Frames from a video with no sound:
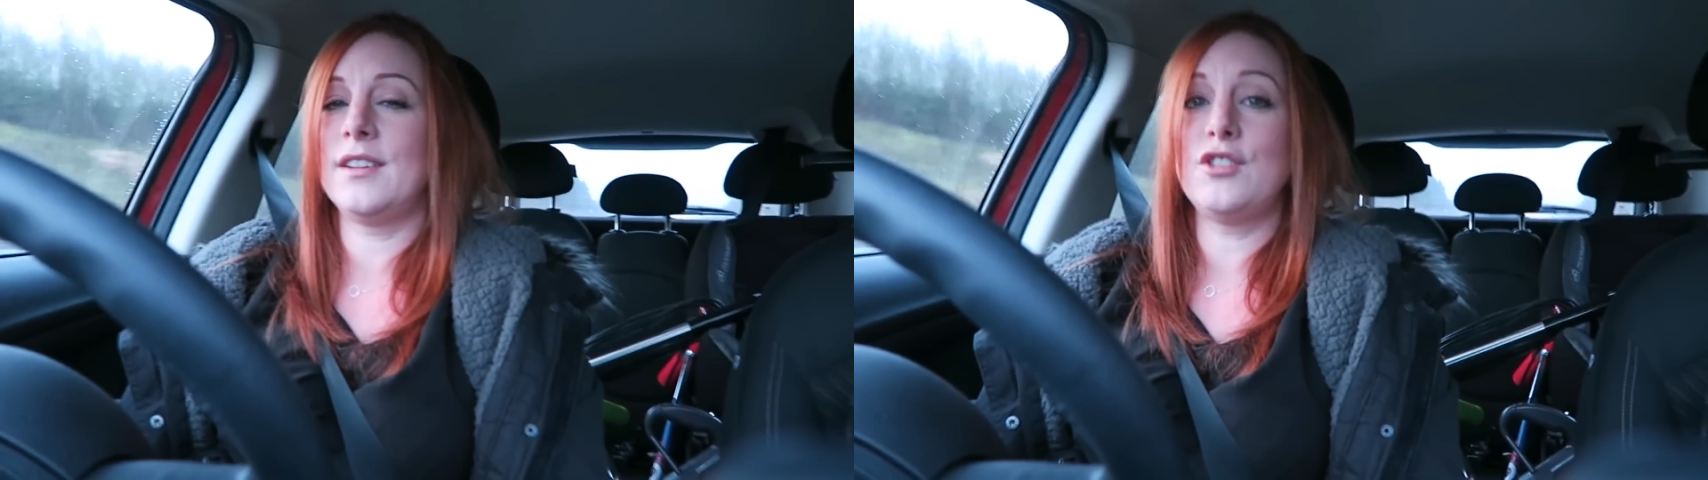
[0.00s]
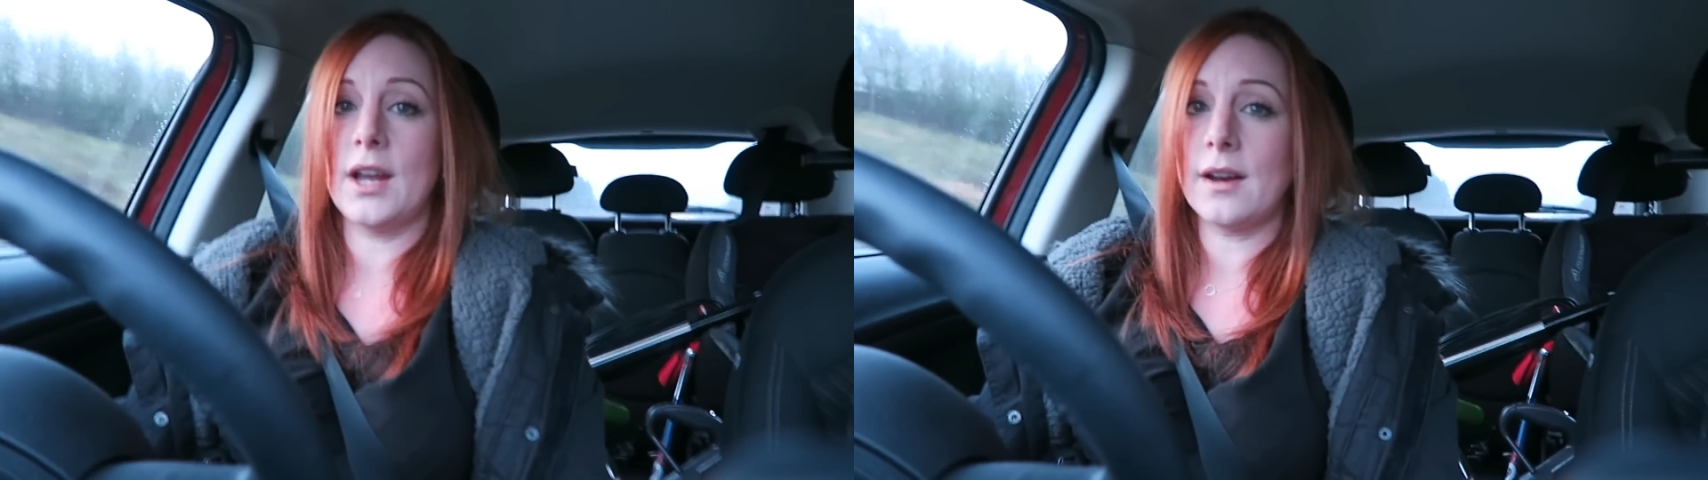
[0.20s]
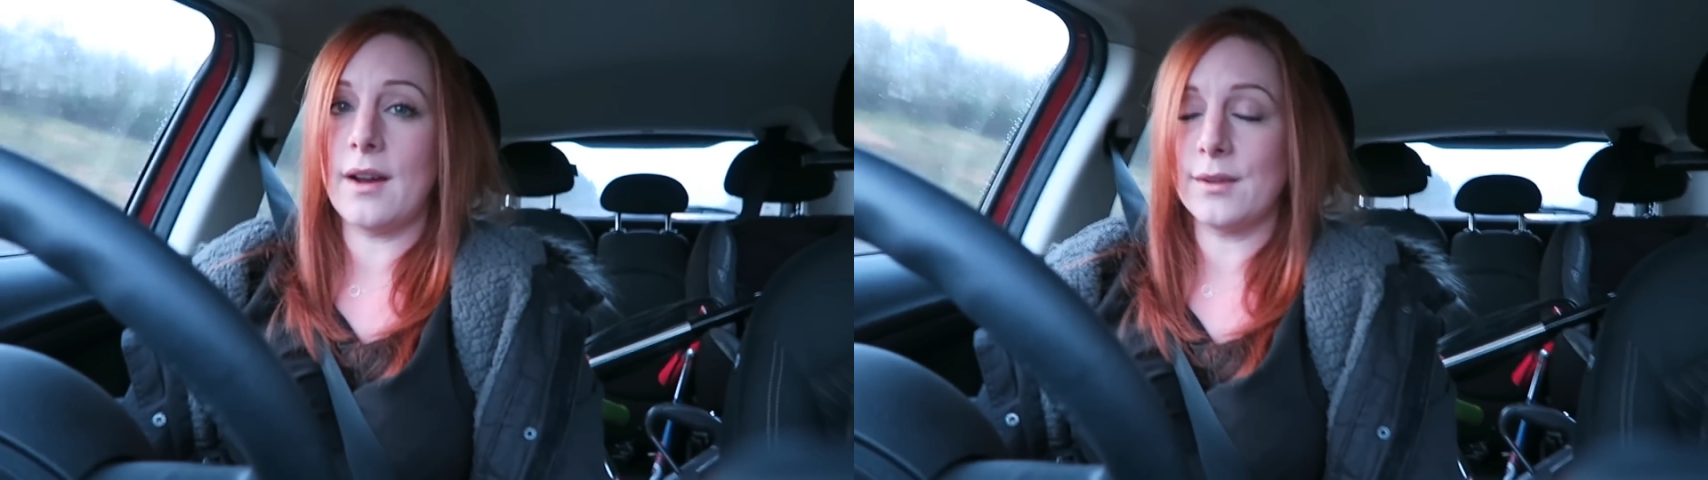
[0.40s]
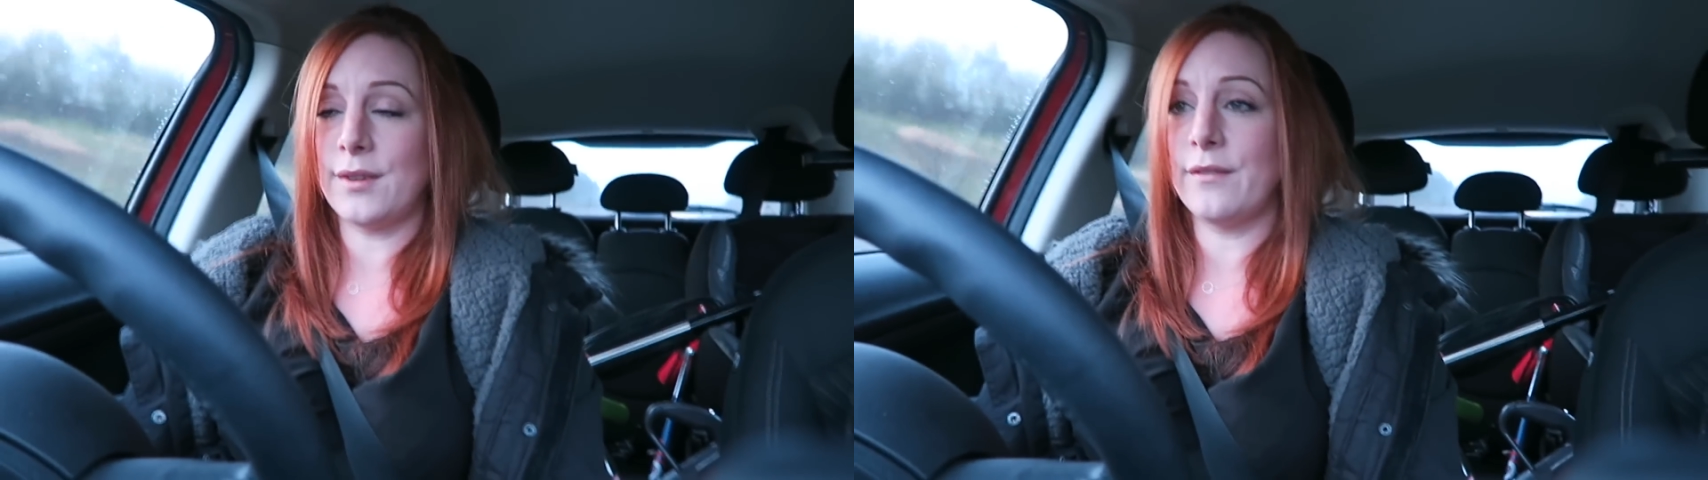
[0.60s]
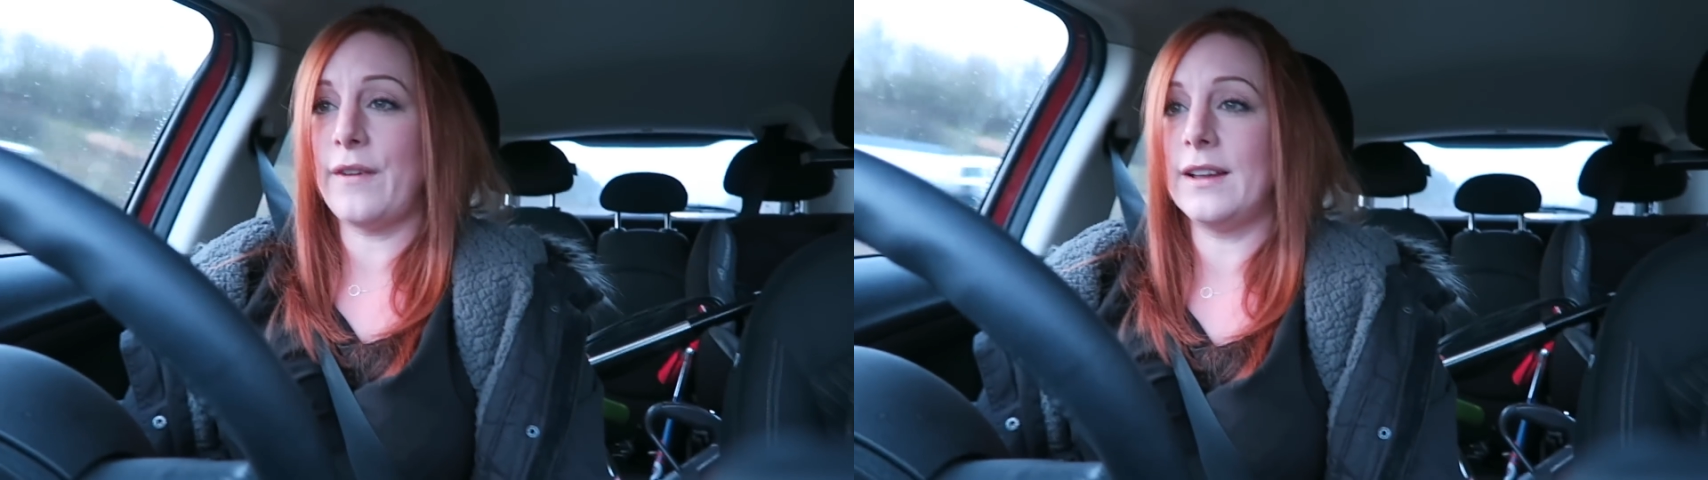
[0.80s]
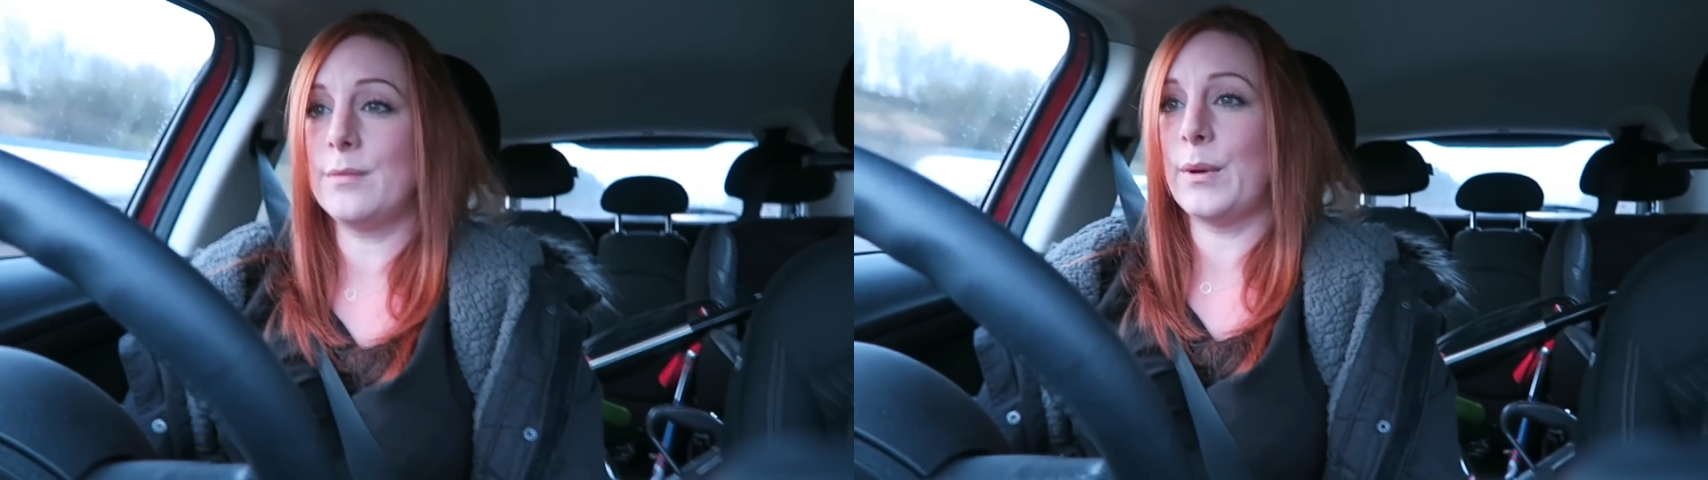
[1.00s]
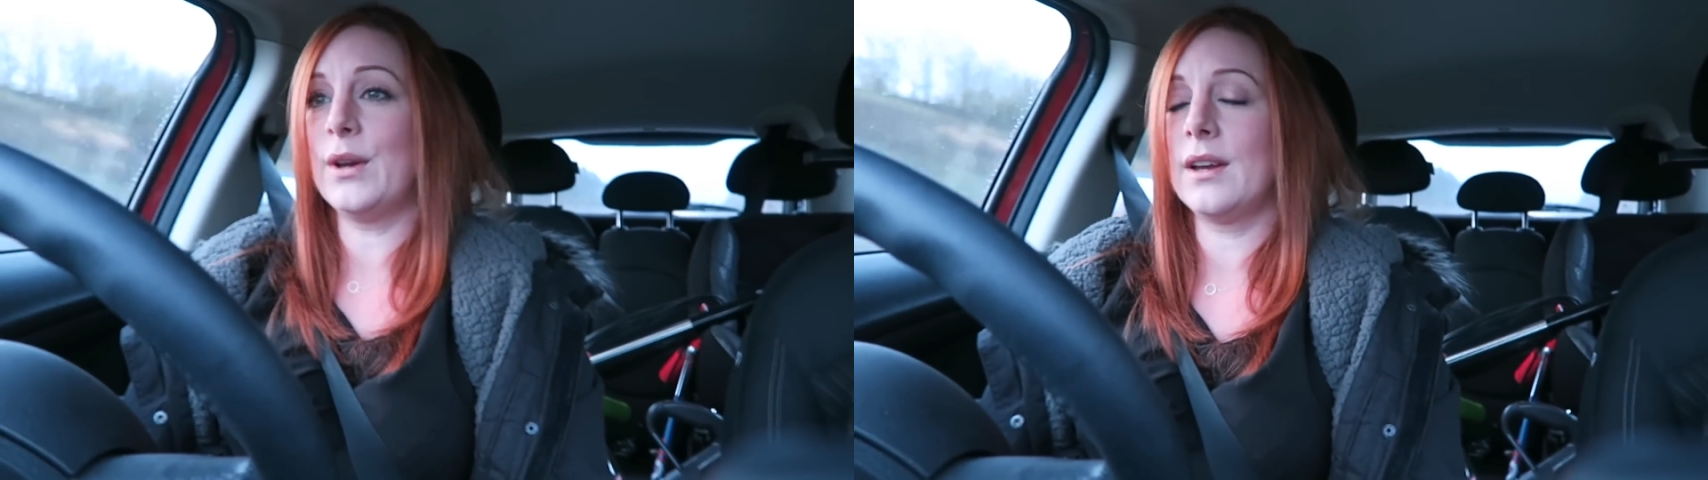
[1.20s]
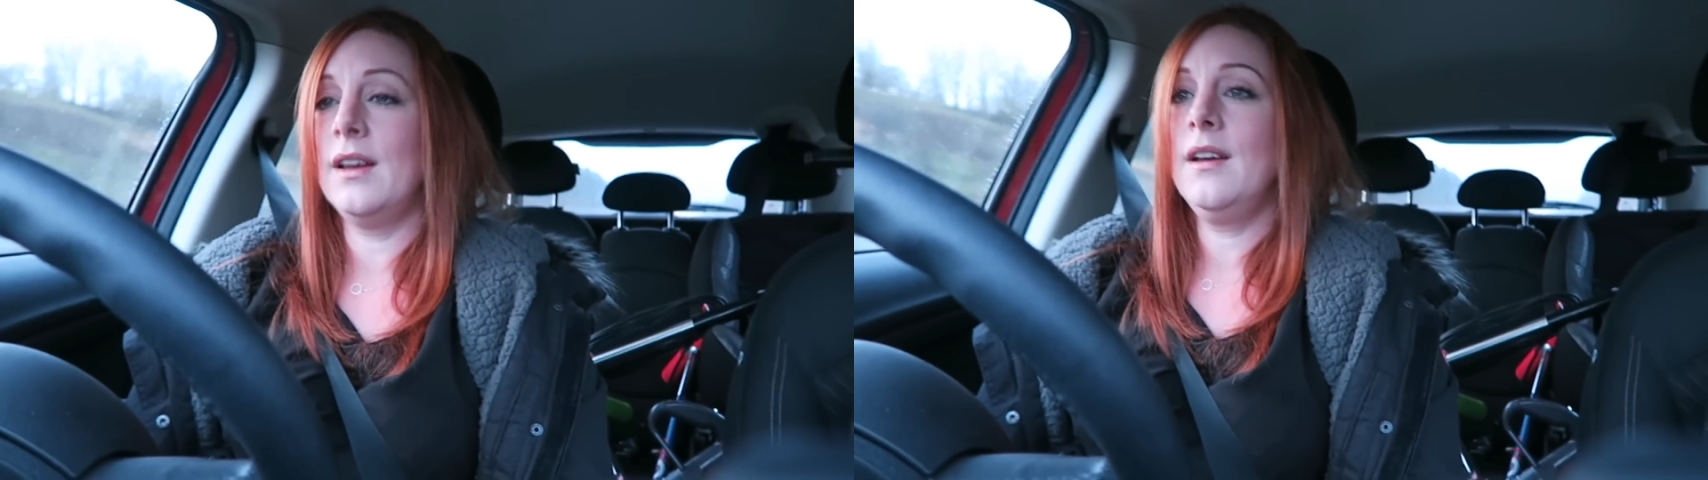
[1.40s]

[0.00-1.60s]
so check her out on Facebook.